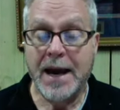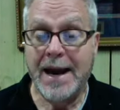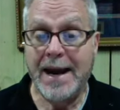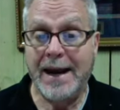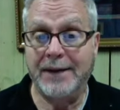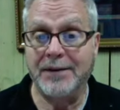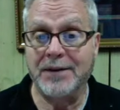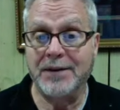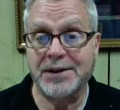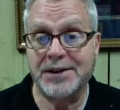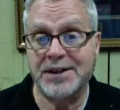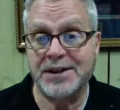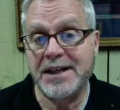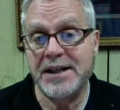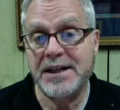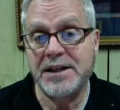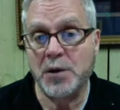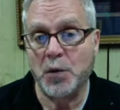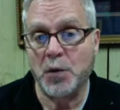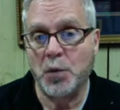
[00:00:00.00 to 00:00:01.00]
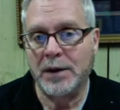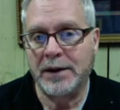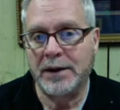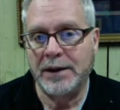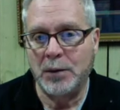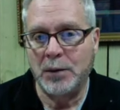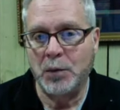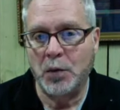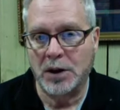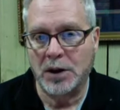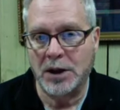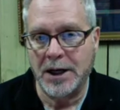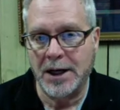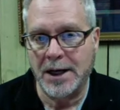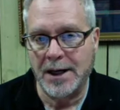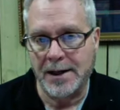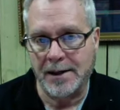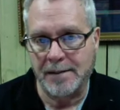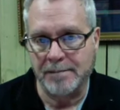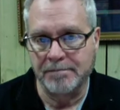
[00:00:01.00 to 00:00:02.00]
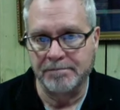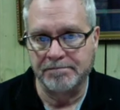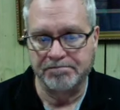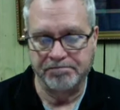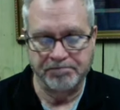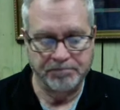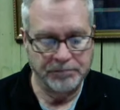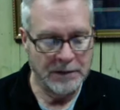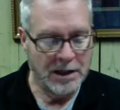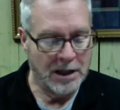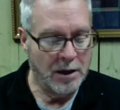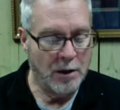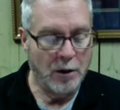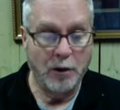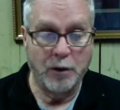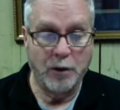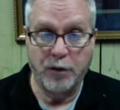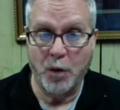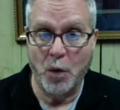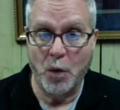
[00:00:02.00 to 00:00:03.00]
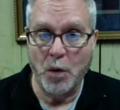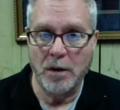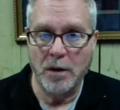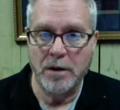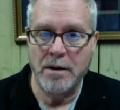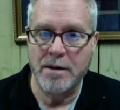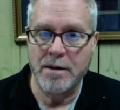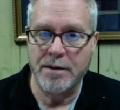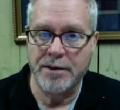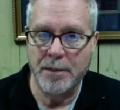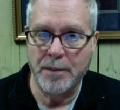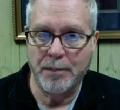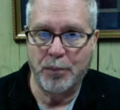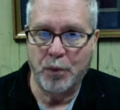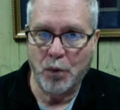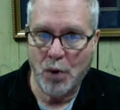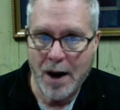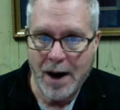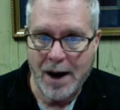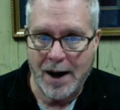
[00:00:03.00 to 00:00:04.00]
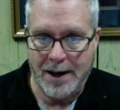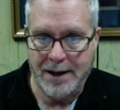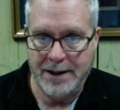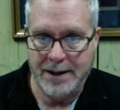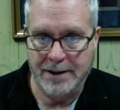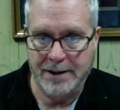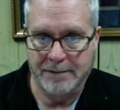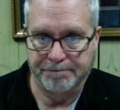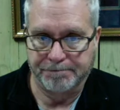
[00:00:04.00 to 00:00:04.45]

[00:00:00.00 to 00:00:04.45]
and the season when he will come for the bride.